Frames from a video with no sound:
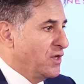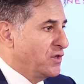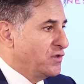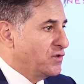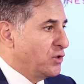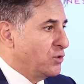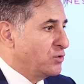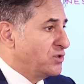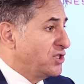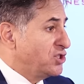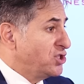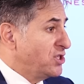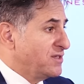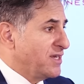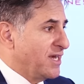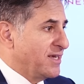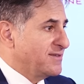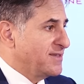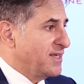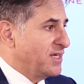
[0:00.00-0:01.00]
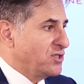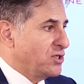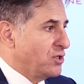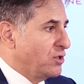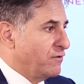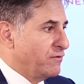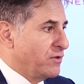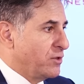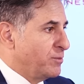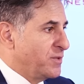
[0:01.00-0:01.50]
So digitization
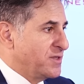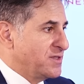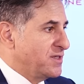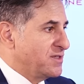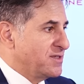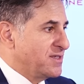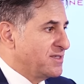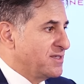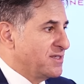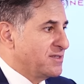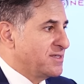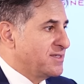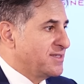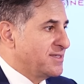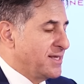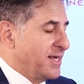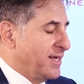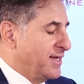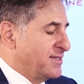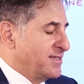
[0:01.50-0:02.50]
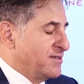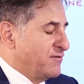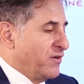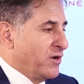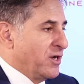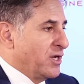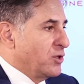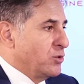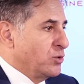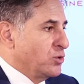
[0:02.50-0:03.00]
of their businesses is
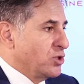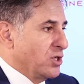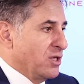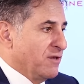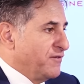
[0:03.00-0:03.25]
very crucial.